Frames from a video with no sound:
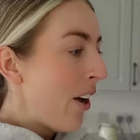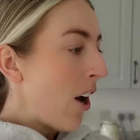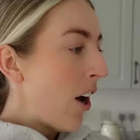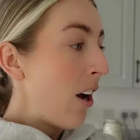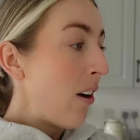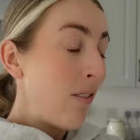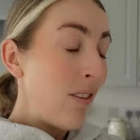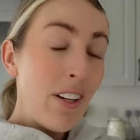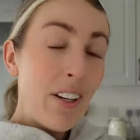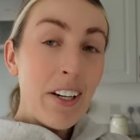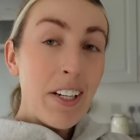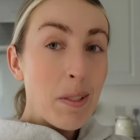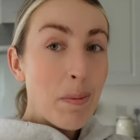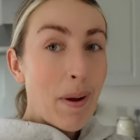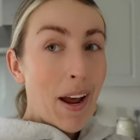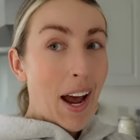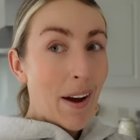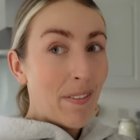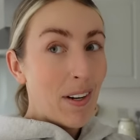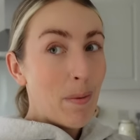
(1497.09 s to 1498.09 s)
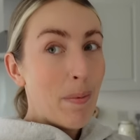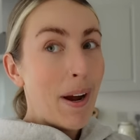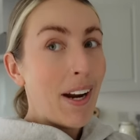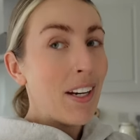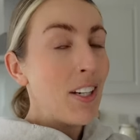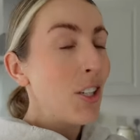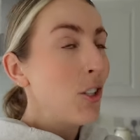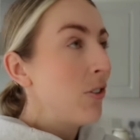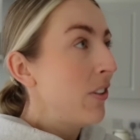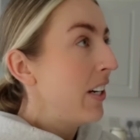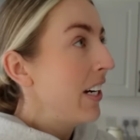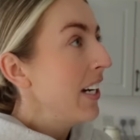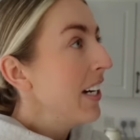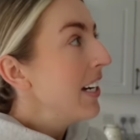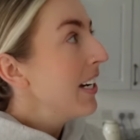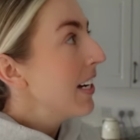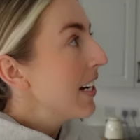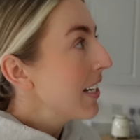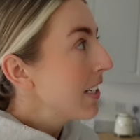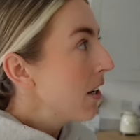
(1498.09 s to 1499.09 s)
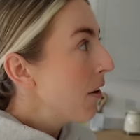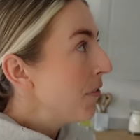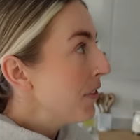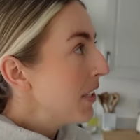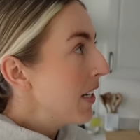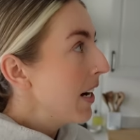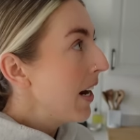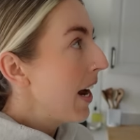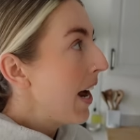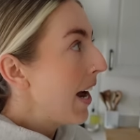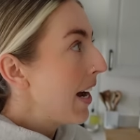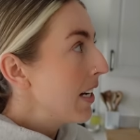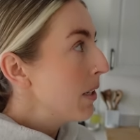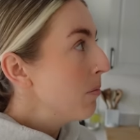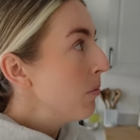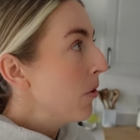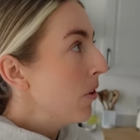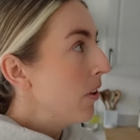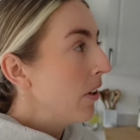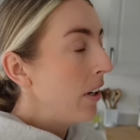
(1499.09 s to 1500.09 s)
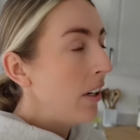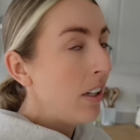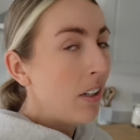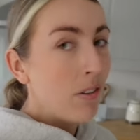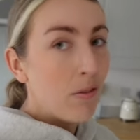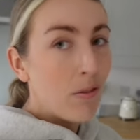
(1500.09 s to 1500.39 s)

I've learned about having a pantry is obviously I had my,